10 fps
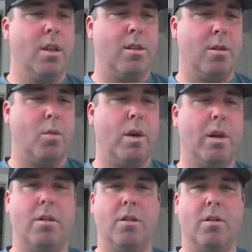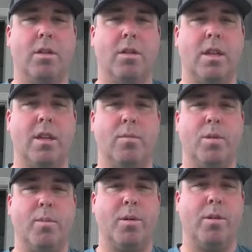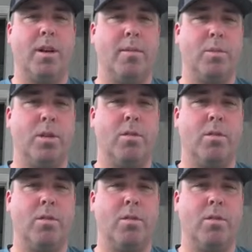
these are well coached teams and programs.